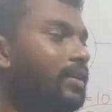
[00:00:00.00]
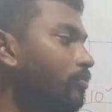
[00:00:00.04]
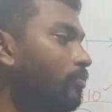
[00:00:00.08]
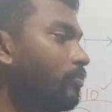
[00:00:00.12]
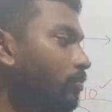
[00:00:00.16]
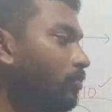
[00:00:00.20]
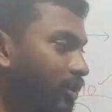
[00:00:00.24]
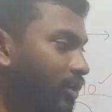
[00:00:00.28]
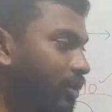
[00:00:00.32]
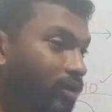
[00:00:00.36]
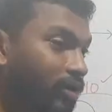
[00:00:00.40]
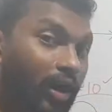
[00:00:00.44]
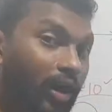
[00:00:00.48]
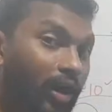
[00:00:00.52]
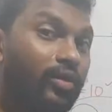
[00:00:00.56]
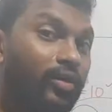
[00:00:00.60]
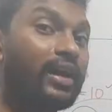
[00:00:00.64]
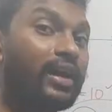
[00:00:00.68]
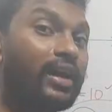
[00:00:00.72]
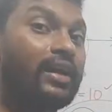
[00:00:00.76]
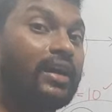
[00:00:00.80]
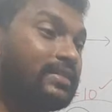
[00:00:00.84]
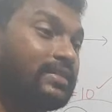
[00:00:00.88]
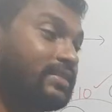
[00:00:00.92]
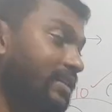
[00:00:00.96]
But you have to
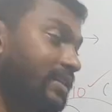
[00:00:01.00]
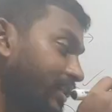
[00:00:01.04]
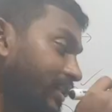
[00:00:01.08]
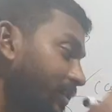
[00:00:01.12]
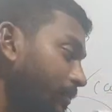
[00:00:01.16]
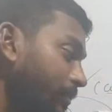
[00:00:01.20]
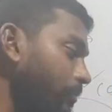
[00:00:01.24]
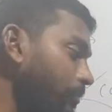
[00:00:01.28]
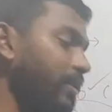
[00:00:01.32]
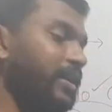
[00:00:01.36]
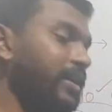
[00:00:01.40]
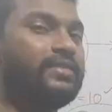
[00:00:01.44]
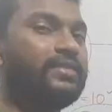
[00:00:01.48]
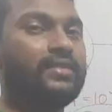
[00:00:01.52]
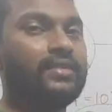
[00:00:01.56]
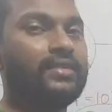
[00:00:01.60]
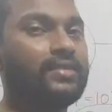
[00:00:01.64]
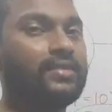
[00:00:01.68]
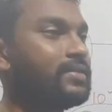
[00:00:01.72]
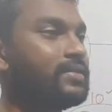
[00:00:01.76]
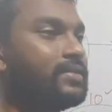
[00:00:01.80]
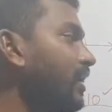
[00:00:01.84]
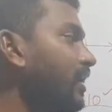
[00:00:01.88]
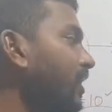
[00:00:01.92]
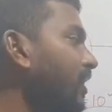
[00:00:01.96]
understand the
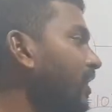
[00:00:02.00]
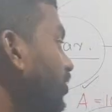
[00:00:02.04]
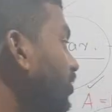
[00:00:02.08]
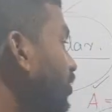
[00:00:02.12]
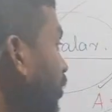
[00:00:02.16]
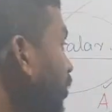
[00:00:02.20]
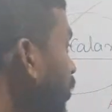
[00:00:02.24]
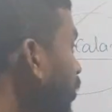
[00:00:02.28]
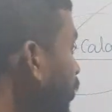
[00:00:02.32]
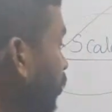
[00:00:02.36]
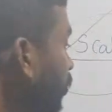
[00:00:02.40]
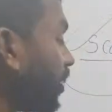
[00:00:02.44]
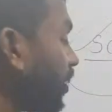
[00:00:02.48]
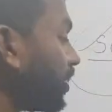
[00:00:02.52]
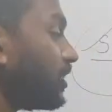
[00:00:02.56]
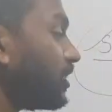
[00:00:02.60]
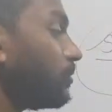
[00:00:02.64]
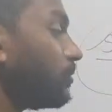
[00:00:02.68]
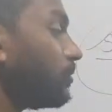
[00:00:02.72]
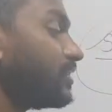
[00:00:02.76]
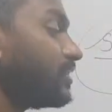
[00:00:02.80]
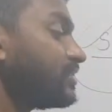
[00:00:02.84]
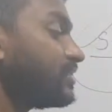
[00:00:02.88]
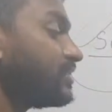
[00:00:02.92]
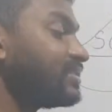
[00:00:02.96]
basics. Without knowing the
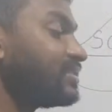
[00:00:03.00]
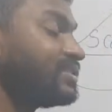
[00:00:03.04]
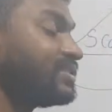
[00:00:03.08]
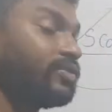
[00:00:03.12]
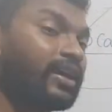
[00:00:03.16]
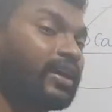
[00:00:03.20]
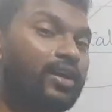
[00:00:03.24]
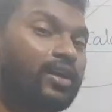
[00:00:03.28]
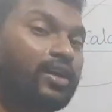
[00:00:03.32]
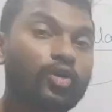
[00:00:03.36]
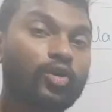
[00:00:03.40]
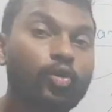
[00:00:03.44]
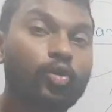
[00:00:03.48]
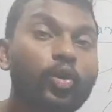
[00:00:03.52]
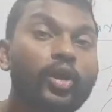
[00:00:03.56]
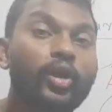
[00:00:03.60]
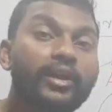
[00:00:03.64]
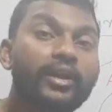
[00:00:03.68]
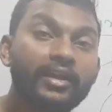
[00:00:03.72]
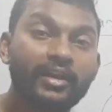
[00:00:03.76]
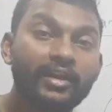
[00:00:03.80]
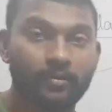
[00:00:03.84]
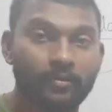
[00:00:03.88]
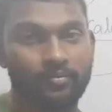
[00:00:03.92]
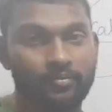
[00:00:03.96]
basics, you cannot go
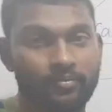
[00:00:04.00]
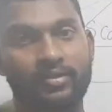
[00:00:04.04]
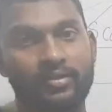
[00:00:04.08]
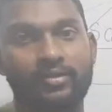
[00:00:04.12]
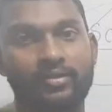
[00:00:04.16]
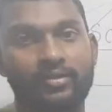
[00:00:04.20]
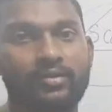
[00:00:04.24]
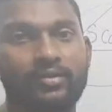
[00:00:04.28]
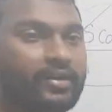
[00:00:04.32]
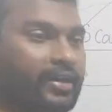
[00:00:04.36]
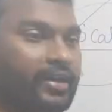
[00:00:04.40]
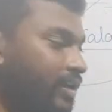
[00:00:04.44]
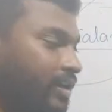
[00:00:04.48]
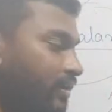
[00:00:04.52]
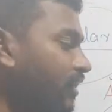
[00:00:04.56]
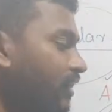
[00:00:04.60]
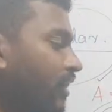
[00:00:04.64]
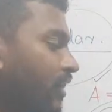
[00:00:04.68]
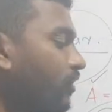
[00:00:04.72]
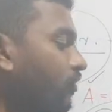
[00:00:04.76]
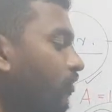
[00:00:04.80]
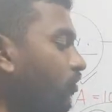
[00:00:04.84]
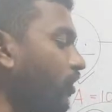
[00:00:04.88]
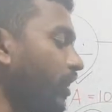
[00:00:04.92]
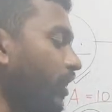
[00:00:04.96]
in depth, right?
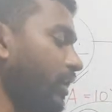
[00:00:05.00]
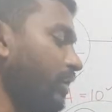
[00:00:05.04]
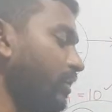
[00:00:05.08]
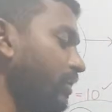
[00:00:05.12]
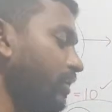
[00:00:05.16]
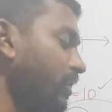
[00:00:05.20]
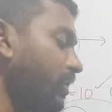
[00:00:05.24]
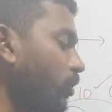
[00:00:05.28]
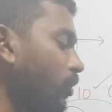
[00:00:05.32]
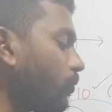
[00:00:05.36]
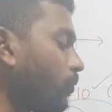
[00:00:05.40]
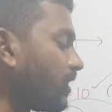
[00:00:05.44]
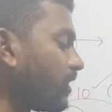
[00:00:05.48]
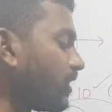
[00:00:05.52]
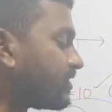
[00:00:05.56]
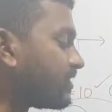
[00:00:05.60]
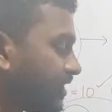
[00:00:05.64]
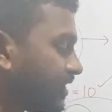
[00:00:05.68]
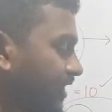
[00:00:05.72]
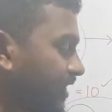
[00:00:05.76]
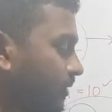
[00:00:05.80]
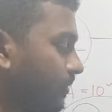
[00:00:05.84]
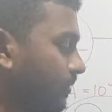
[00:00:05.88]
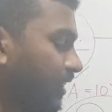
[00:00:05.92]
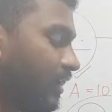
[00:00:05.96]
Fine. You please
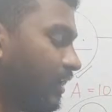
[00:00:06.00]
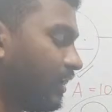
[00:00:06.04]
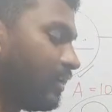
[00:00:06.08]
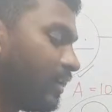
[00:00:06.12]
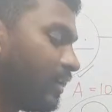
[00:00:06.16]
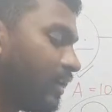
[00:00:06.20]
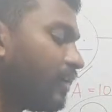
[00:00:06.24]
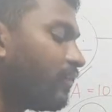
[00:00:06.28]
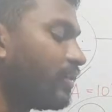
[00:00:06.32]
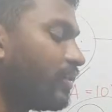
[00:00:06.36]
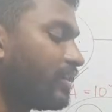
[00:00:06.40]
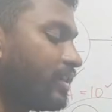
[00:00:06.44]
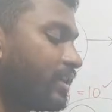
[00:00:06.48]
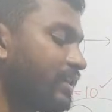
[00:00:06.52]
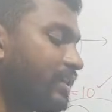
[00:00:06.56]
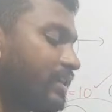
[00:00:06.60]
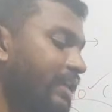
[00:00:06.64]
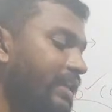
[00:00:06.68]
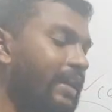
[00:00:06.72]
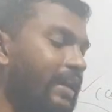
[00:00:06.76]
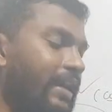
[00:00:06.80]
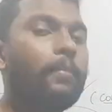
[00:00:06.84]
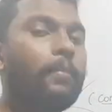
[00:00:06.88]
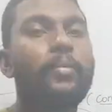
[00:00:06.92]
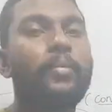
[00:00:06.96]
tell me whether the
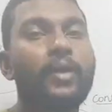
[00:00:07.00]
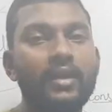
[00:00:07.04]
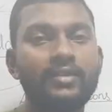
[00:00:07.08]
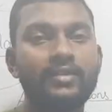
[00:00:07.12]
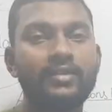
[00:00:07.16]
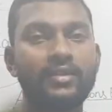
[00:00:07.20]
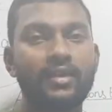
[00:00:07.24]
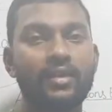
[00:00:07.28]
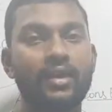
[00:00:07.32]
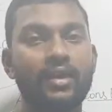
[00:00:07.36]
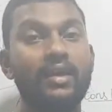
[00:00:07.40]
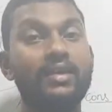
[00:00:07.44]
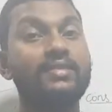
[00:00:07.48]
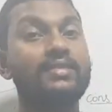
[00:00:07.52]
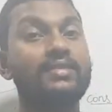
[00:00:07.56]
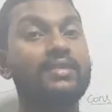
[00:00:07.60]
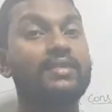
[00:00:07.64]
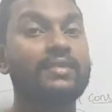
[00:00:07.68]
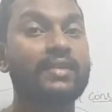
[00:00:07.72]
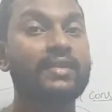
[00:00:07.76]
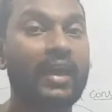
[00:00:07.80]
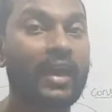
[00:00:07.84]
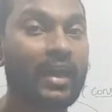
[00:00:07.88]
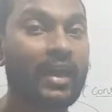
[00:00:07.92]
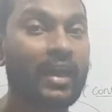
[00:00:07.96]
temperature is a
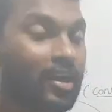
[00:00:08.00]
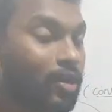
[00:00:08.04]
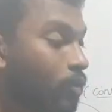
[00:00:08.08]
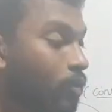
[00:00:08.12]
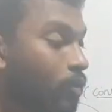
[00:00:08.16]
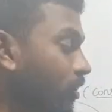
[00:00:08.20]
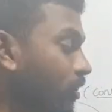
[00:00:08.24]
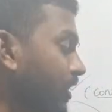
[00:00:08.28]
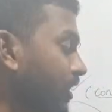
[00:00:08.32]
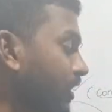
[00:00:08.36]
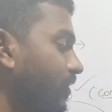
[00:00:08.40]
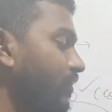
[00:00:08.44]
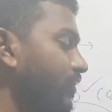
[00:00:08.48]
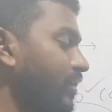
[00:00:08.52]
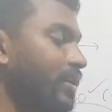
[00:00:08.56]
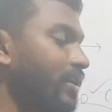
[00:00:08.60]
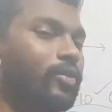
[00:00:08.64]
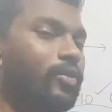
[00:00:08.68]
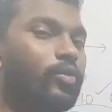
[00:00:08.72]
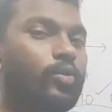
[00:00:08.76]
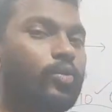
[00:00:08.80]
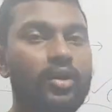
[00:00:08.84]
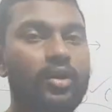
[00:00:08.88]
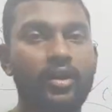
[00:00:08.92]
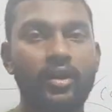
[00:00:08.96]
scalar quantity or
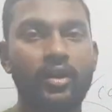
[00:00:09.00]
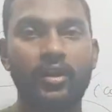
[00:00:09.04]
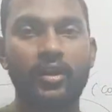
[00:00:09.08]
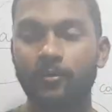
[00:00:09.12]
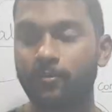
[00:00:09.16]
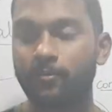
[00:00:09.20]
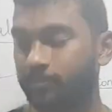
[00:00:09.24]
vector quantity.